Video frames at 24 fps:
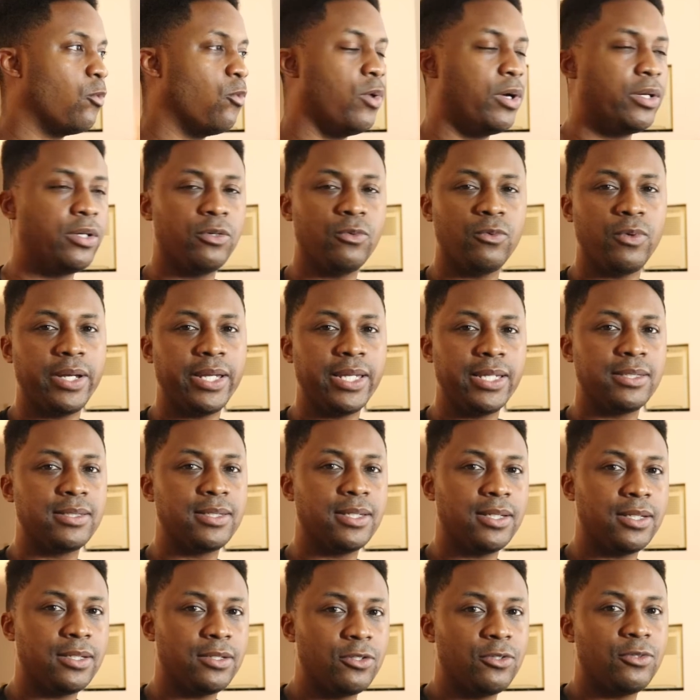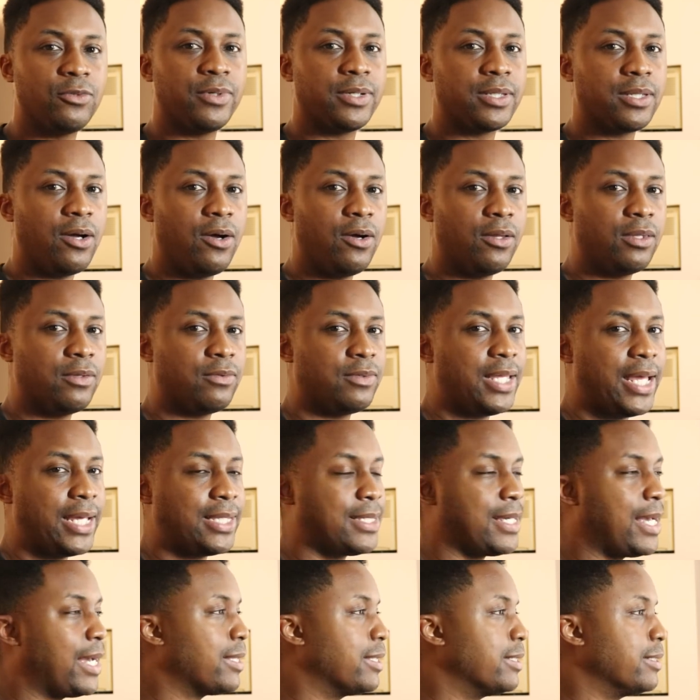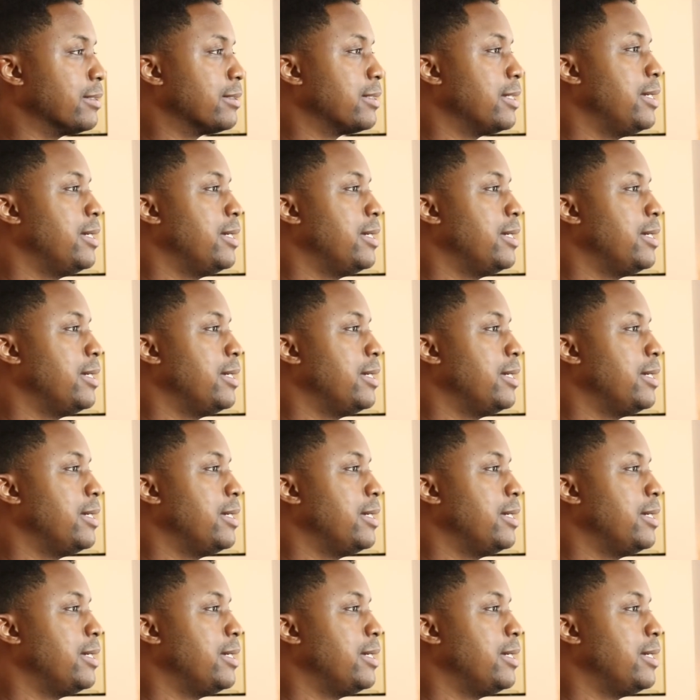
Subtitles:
Wonder what he's gonna do with all of that talent.